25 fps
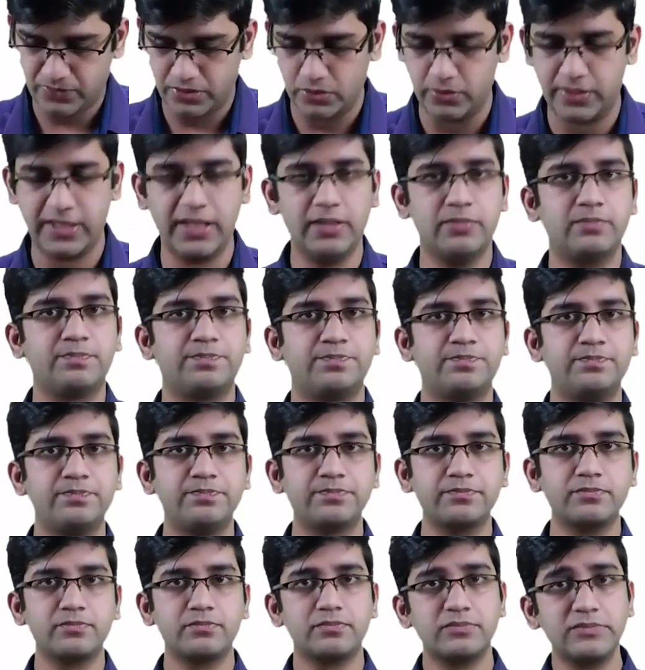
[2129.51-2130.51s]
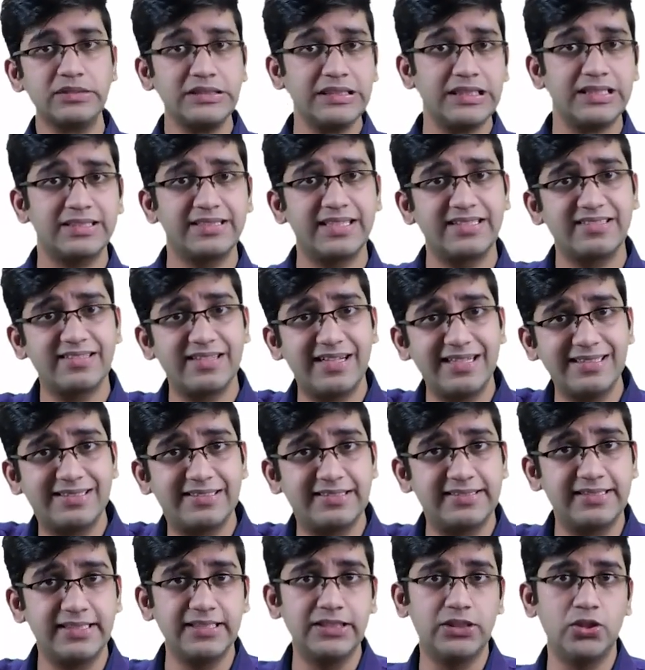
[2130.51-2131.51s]
Okay, there's a red
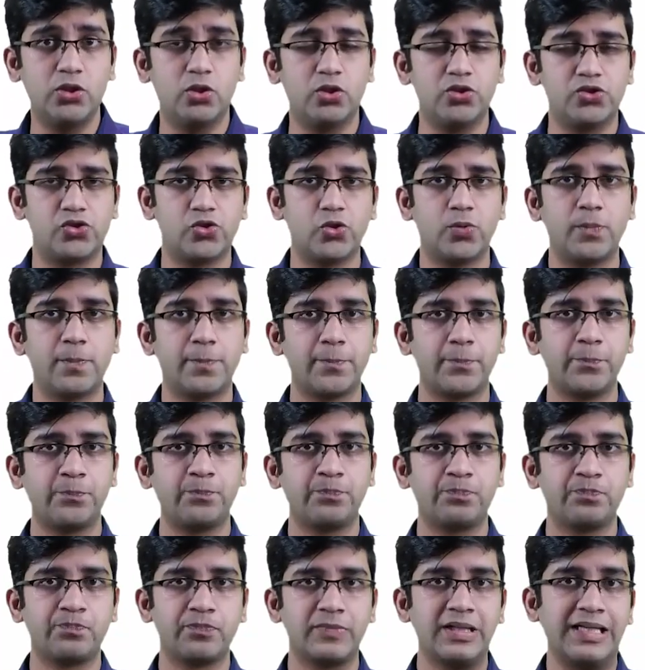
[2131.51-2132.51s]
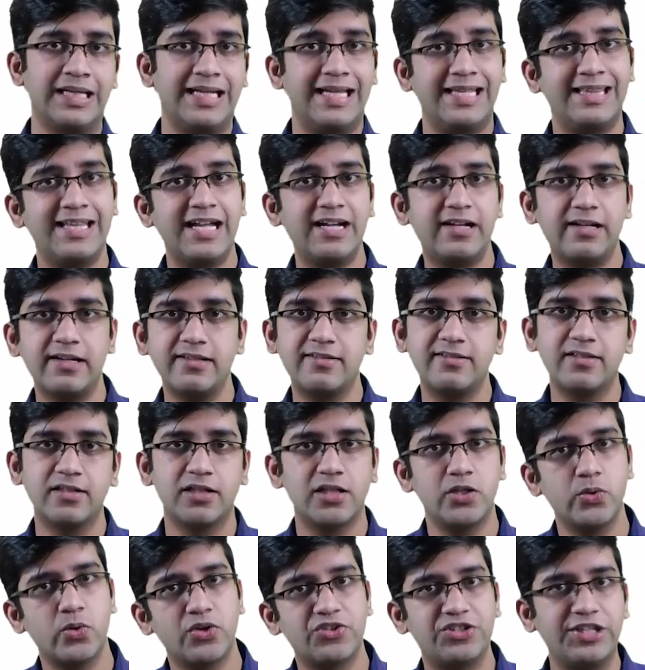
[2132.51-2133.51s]
circle also. In that red
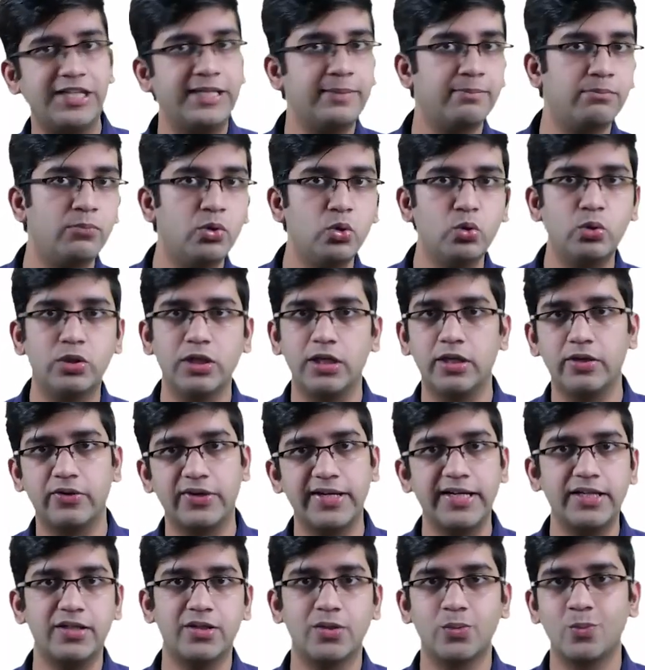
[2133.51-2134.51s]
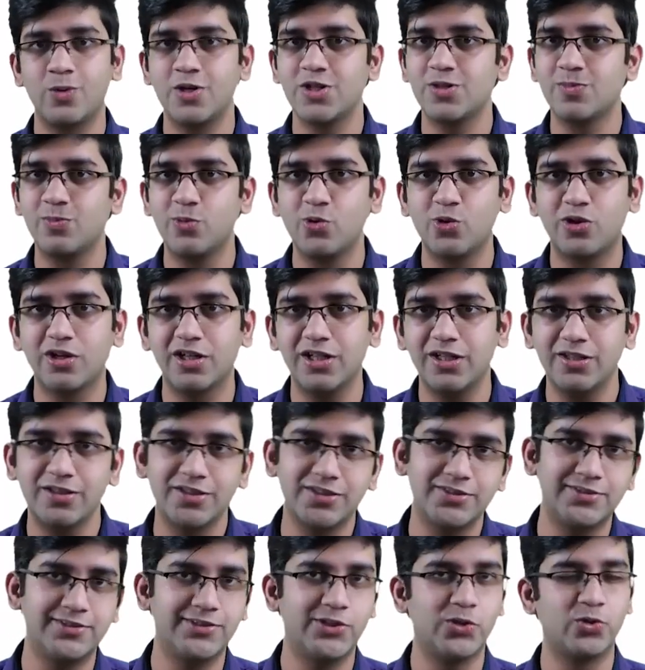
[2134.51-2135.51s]
circle, you are seeing blue color, right? What is blue color?
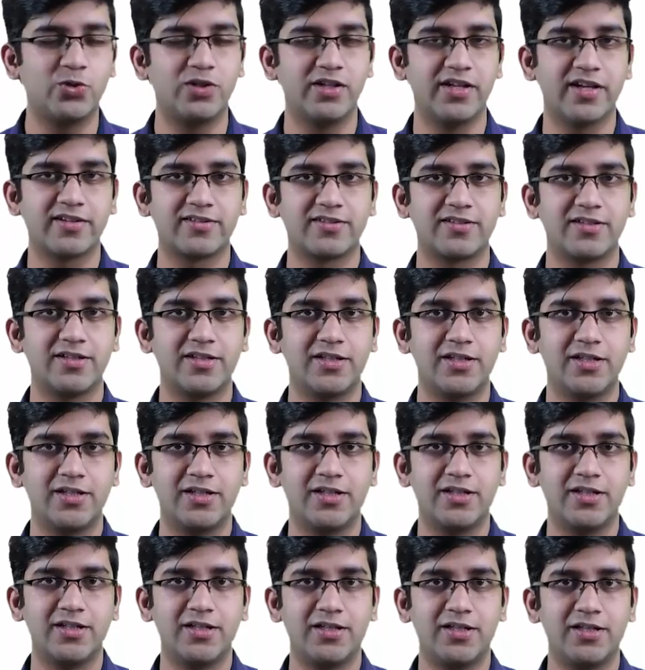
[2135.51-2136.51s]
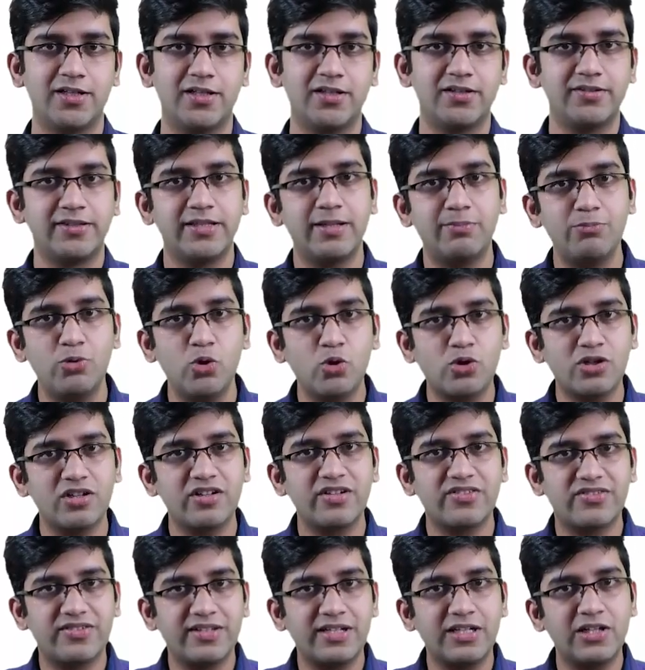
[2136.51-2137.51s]
Nucleus. The blue color
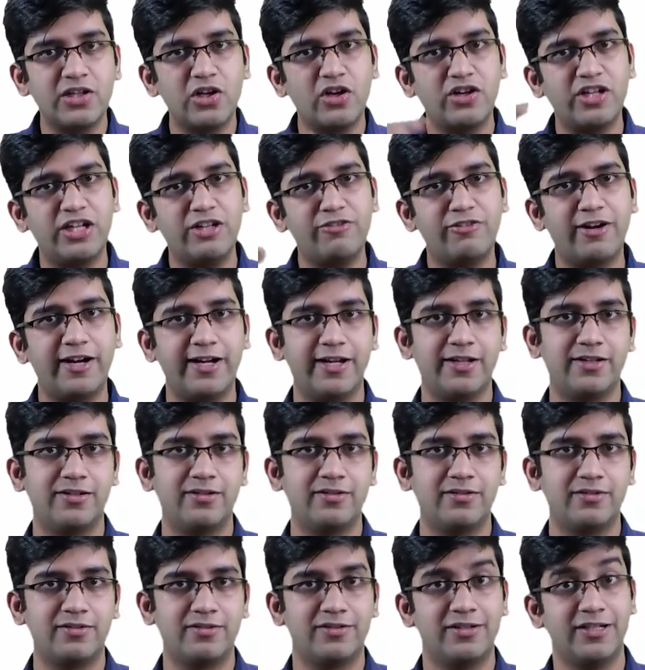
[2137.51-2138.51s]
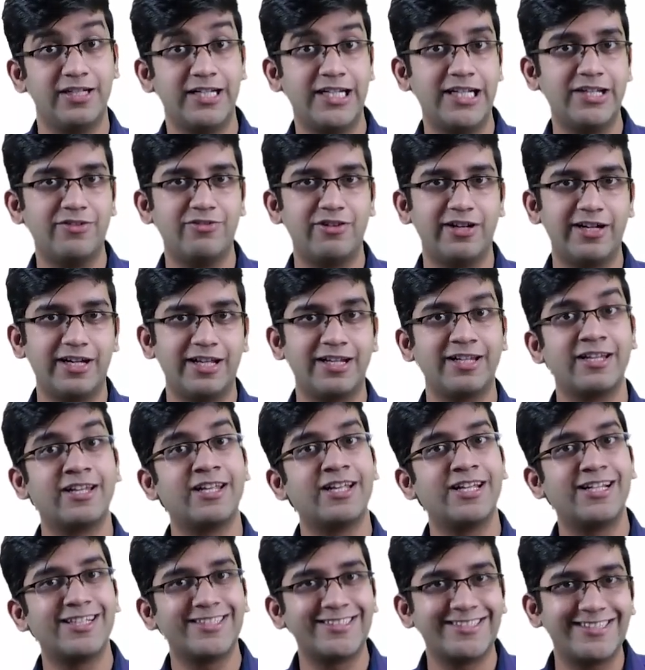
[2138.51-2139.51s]
is single or divided? Divided.
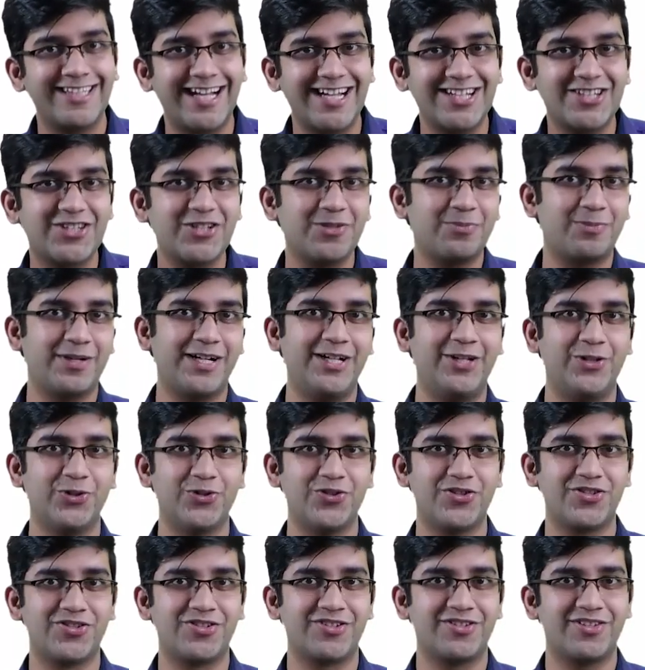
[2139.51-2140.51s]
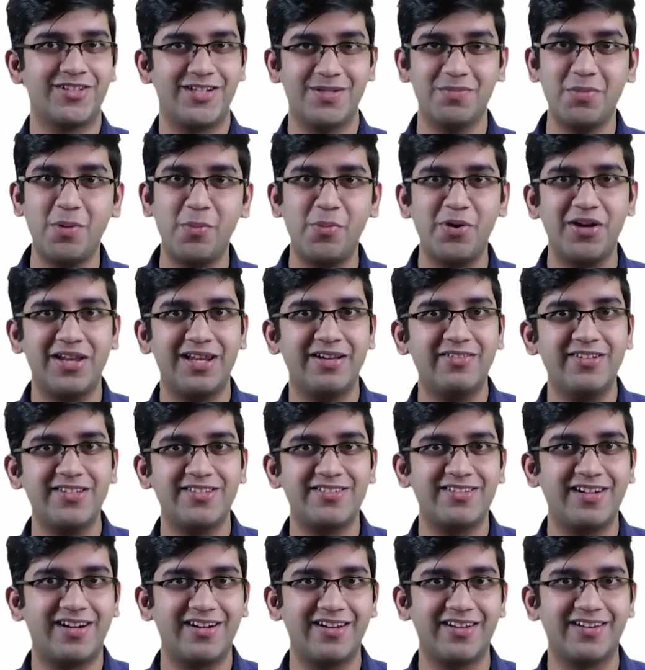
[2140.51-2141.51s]
That's your mitosis. Remember 11th
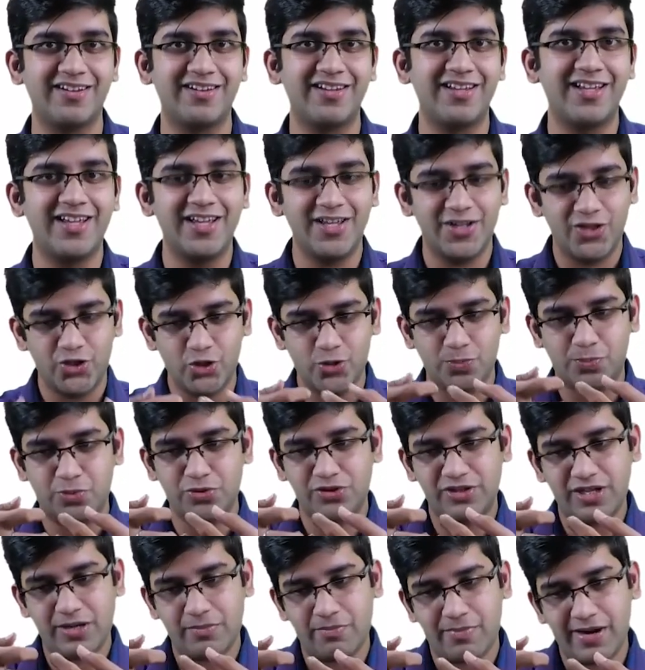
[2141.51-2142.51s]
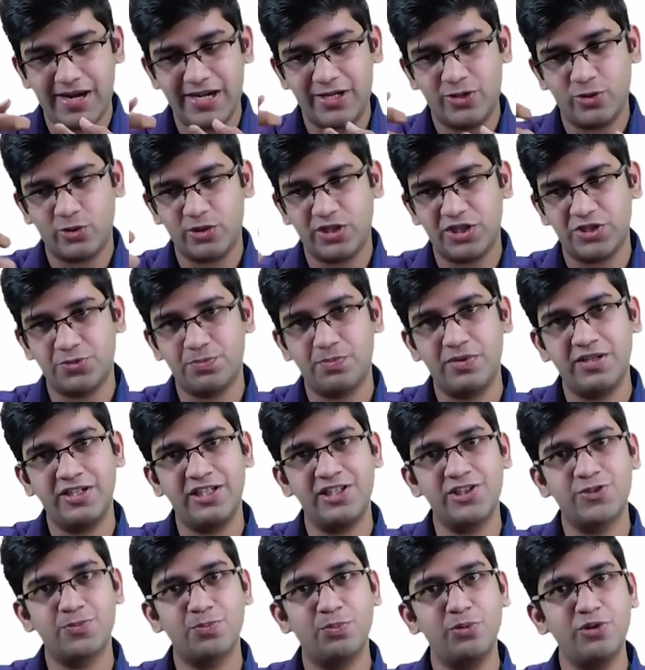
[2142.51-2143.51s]
standard. You put that mitotic
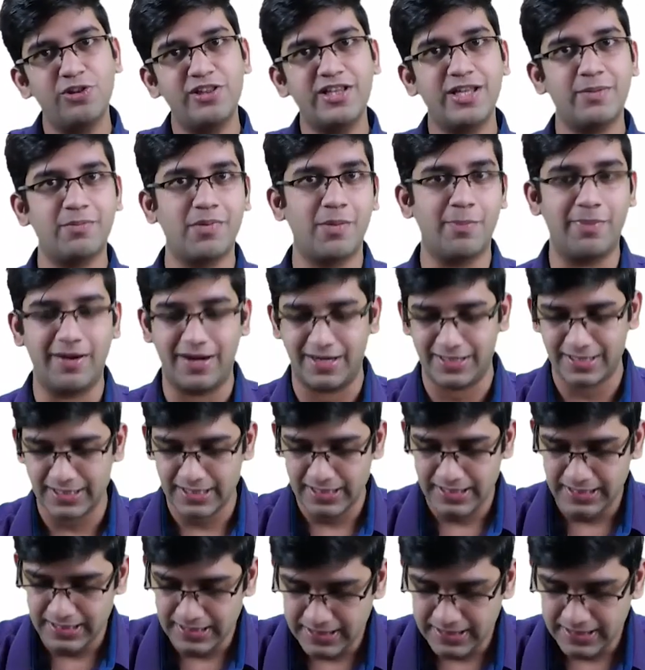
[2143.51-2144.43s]
spindles, pull them apart.